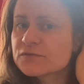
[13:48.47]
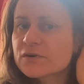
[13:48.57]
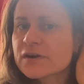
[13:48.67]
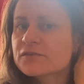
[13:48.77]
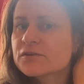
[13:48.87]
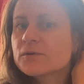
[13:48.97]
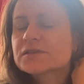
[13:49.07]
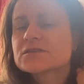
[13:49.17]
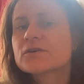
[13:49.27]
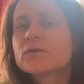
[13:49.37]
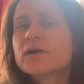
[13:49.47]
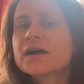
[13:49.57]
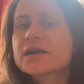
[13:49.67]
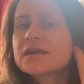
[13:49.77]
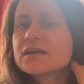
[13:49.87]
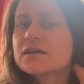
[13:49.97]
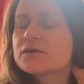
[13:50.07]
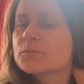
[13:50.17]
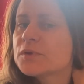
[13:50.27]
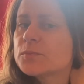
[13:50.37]
for everyone. So
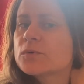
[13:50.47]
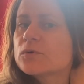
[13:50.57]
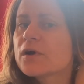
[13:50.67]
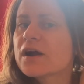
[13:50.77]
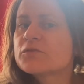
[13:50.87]
people who have